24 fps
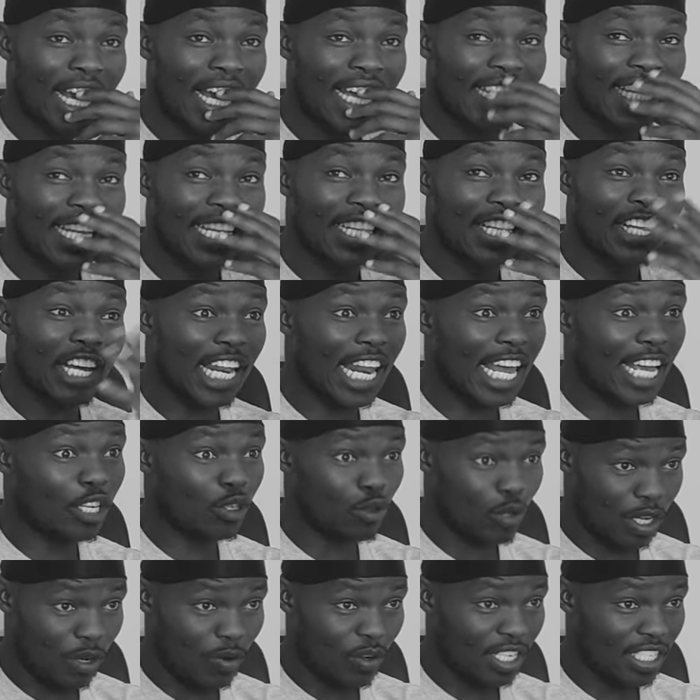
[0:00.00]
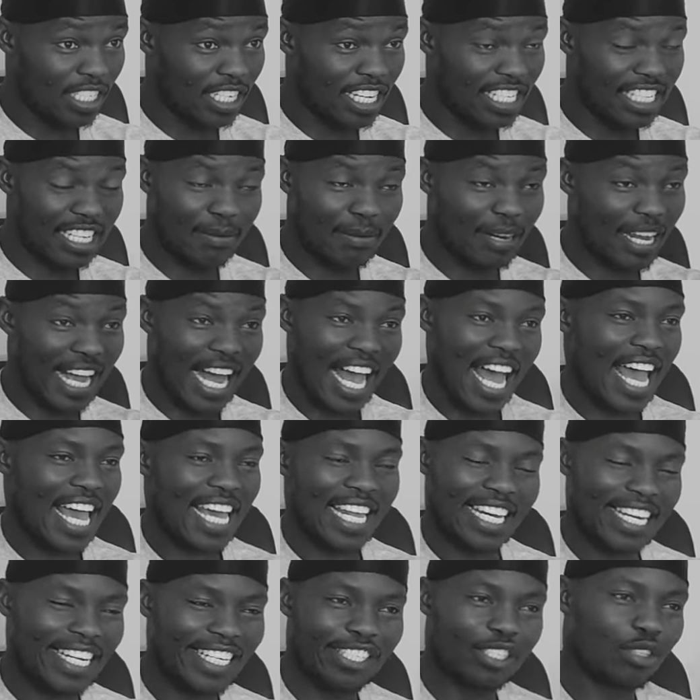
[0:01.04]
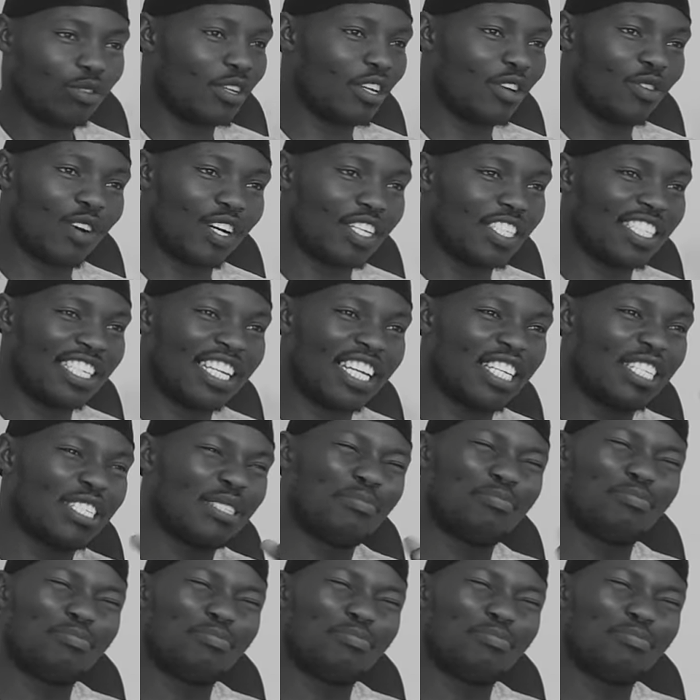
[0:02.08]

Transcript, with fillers: And then they're like 21 days. I'm like, ah, at least 21 days.